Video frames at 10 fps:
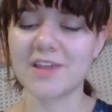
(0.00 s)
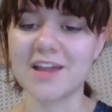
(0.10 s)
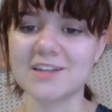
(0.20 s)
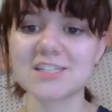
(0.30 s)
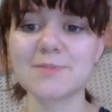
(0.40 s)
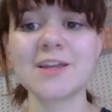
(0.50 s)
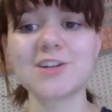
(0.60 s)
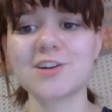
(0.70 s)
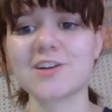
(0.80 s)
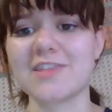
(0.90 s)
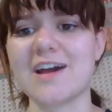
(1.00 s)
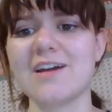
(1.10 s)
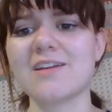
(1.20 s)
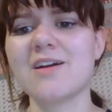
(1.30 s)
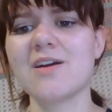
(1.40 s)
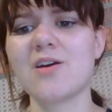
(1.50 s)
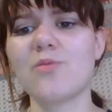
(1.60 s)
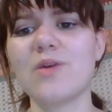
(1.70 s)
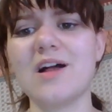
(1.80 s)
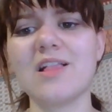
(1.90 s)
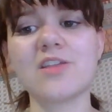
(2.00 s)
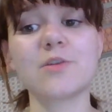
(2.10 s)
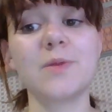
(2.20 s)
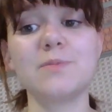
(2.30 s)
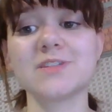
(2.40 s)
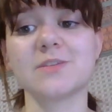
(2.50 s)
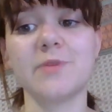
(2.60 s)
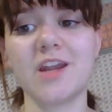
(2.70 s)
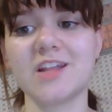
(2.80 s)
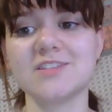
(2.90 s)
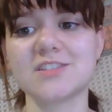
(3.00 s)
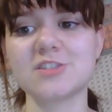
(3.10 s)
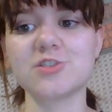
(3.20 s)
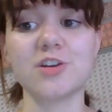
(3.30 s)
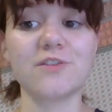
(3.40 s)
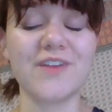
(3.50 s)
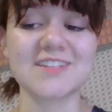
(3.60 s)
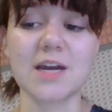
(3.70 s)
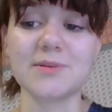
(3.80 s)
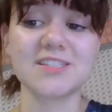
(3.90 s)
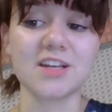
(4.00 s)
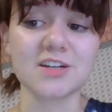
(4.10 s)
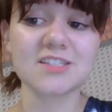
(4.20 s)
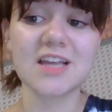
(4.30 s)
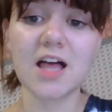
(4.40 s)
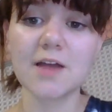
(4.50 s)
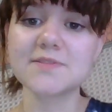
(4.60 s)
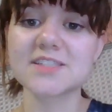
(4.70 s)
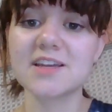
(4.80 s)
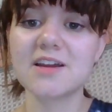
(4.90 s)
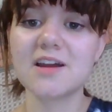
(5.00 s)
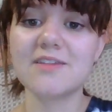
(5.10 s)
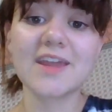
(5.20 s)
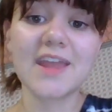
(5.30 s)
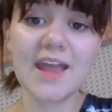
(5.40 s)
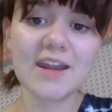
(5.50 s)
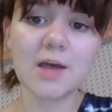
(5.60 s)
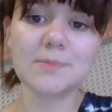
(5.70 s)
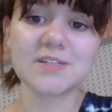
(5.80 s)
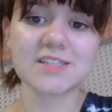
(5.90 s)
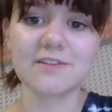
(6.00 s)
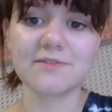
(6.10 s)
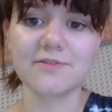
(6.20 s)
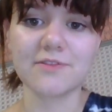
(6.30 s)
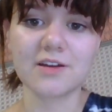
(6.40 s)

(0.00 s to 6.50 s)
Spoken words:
and explain to her that while other people's opinions shouldn't affect how we see ourselves, they can help give